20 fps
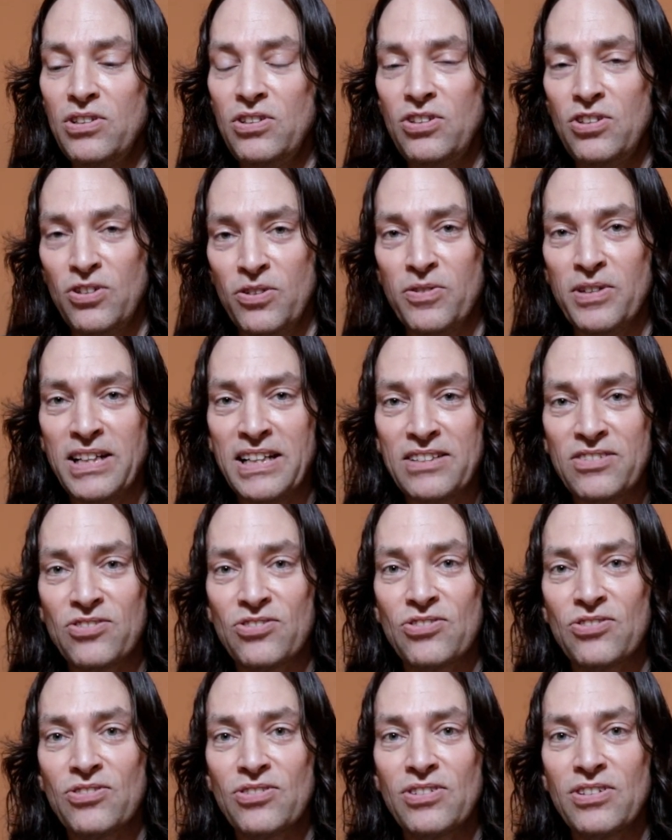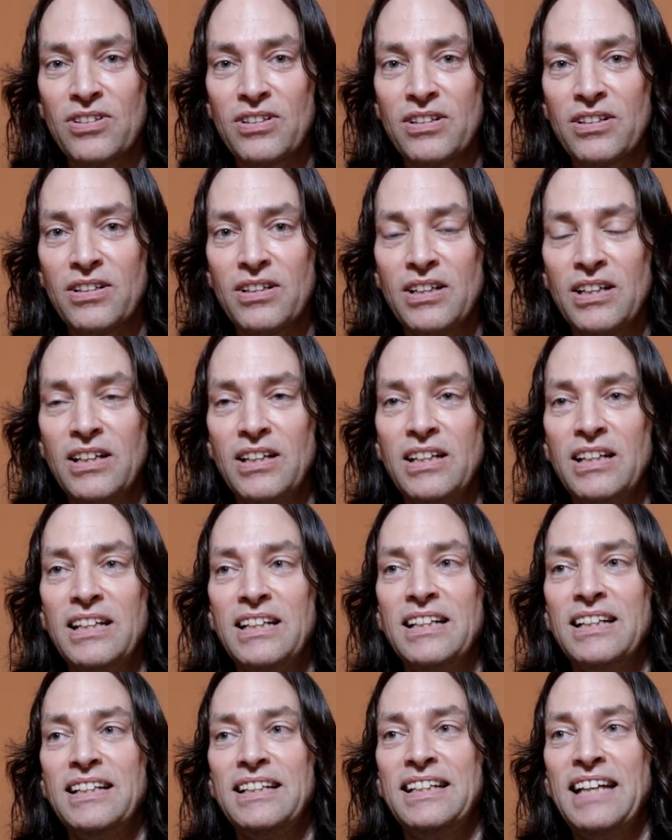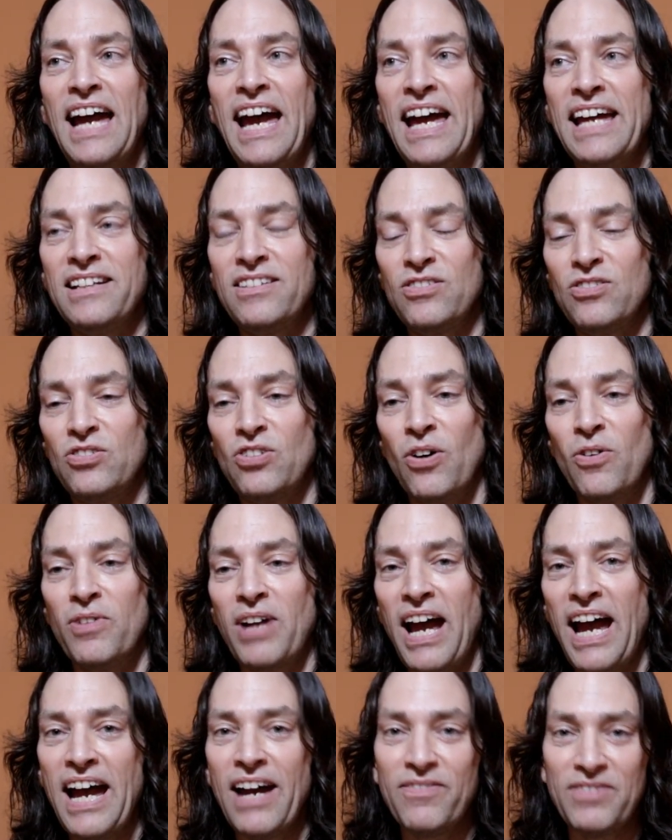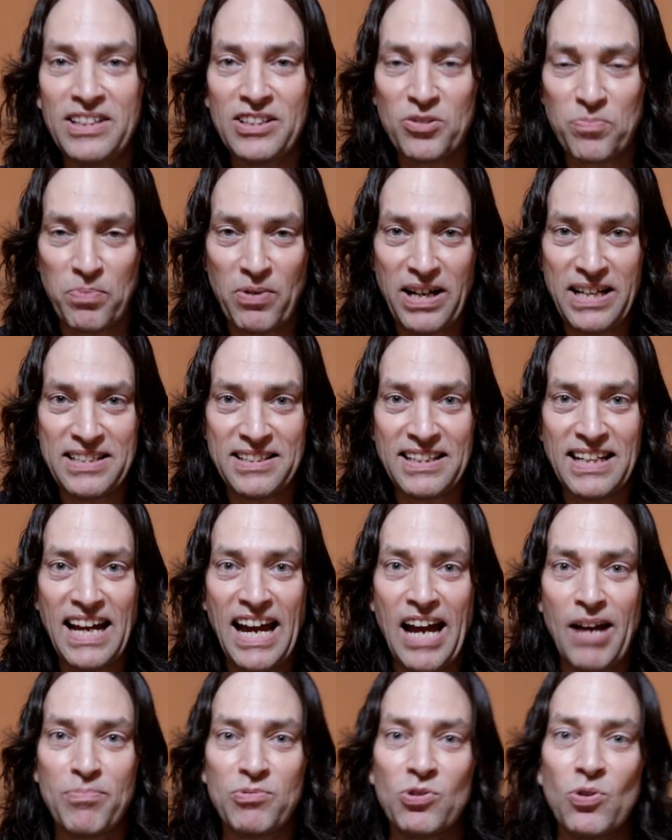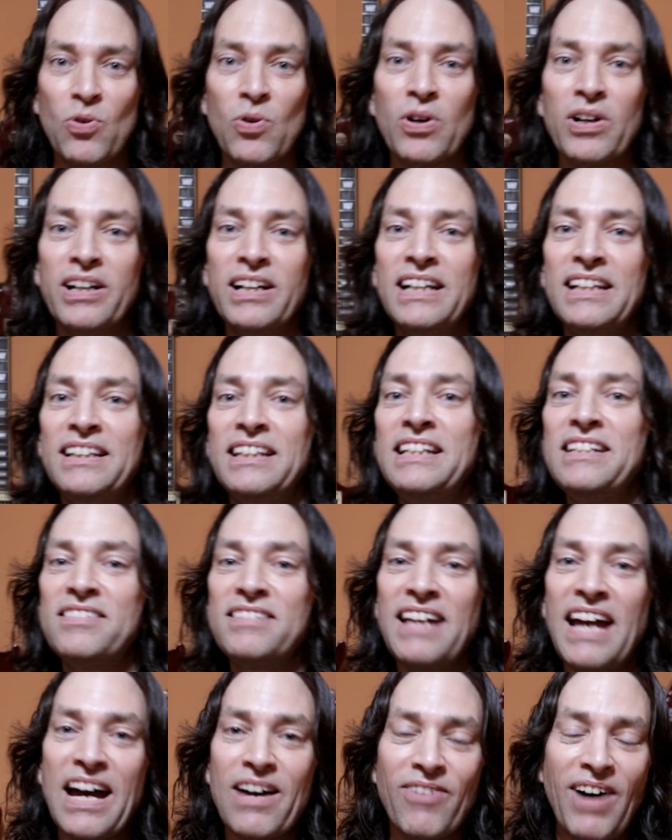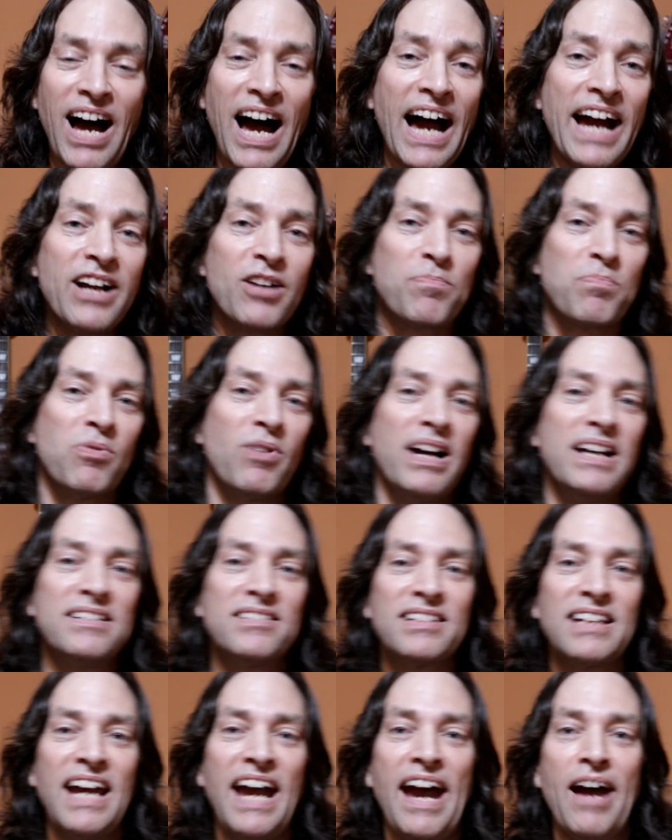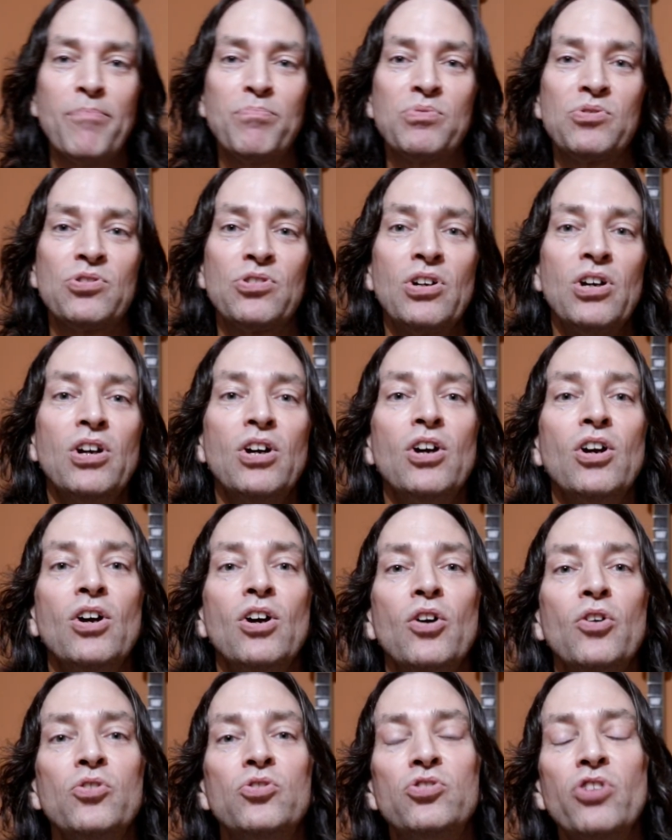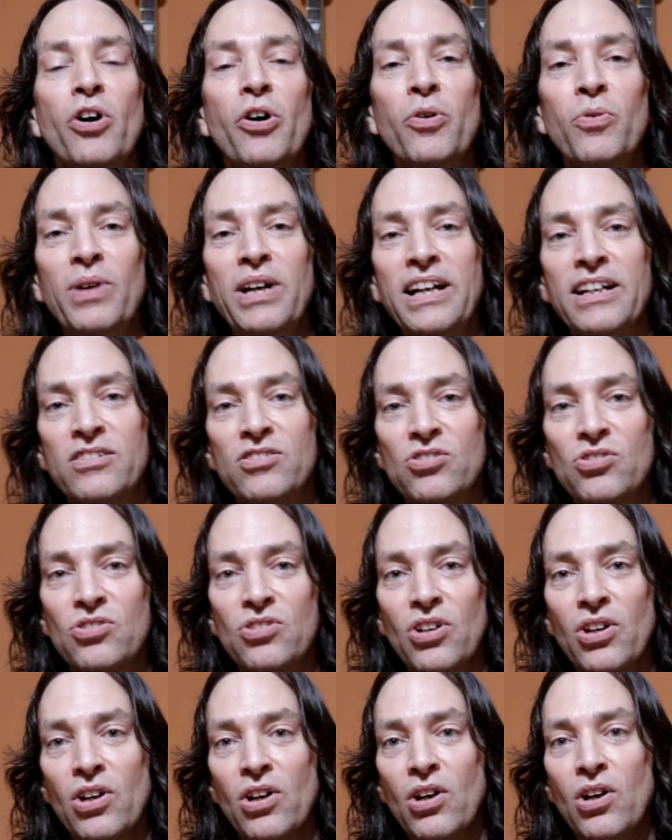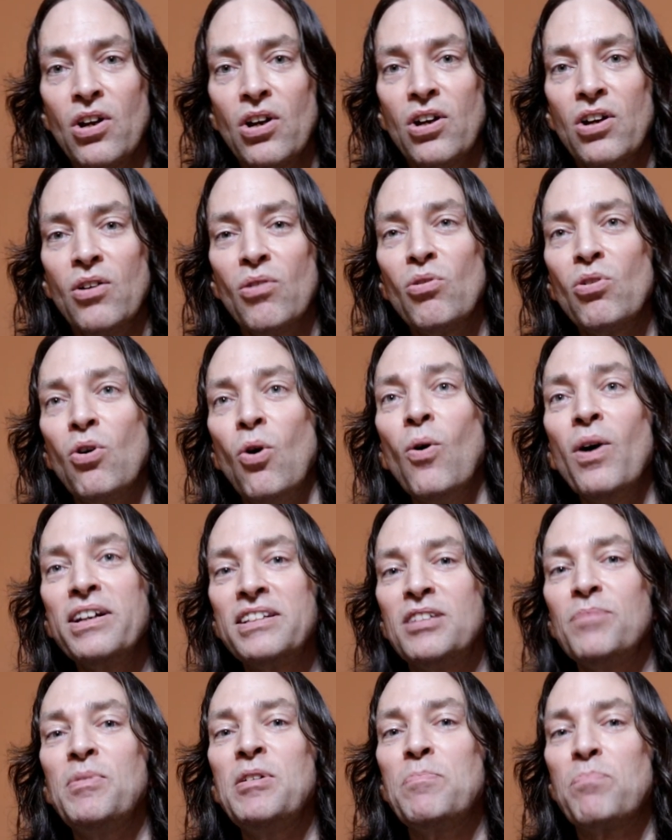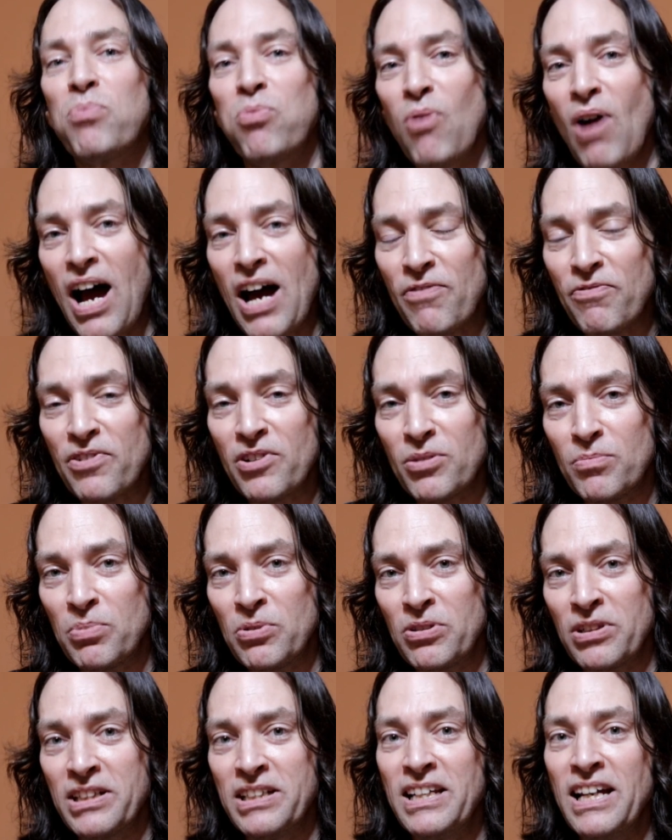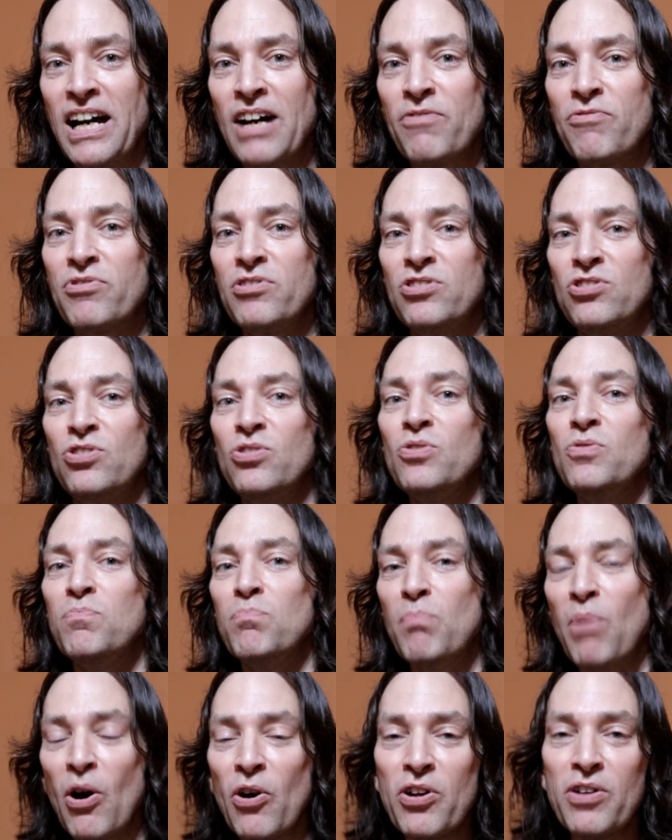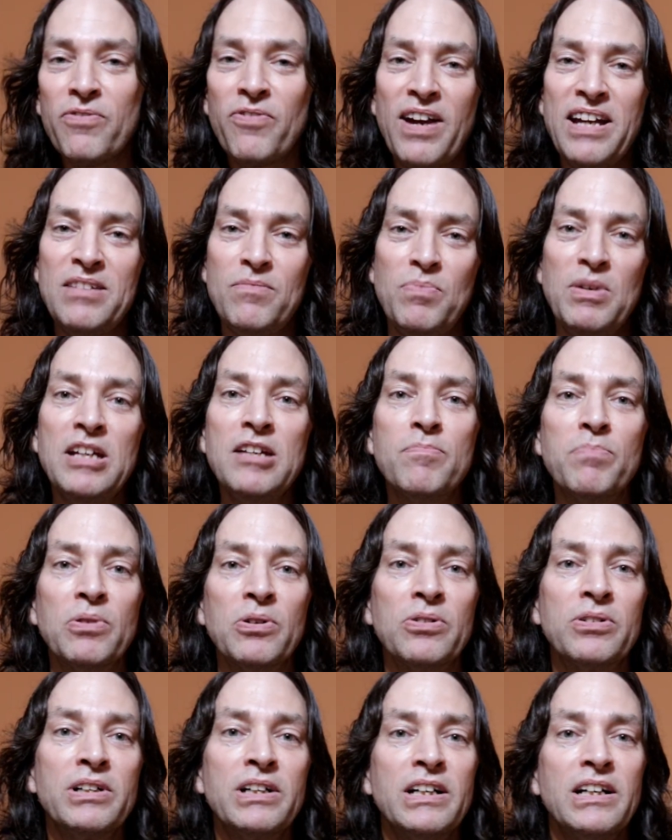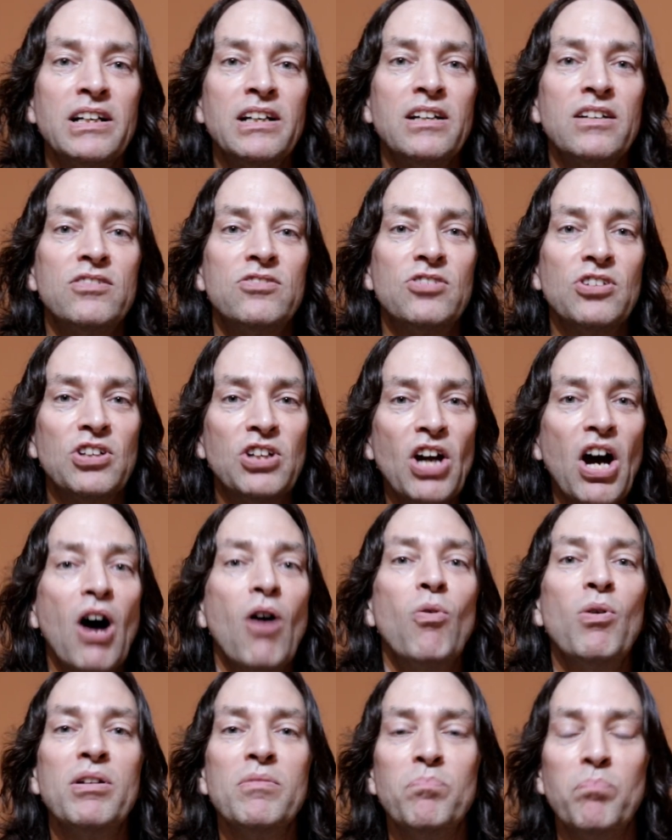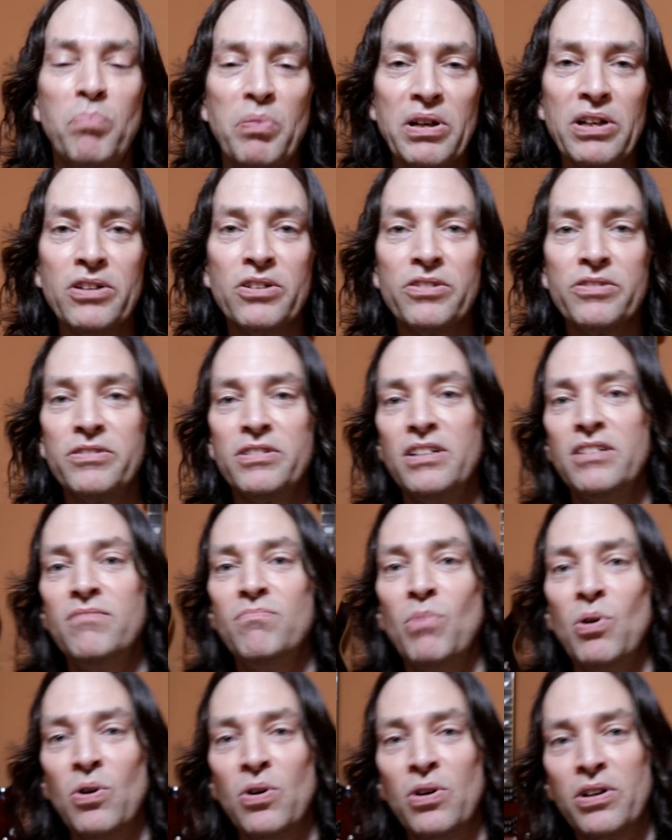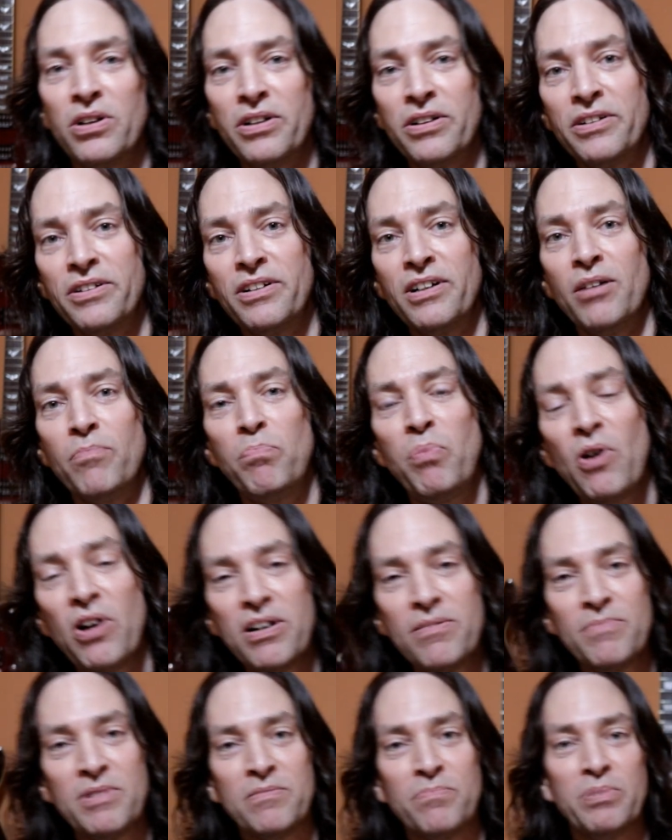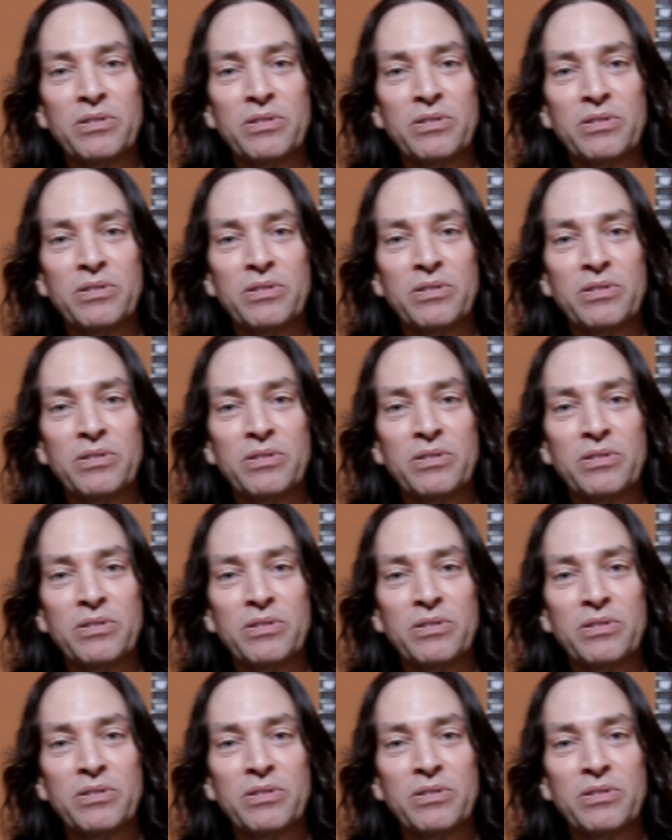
units that don't have these price caps, or at least have higher price caps, so it's going to be profitable enough to motivate people to go and build more apartment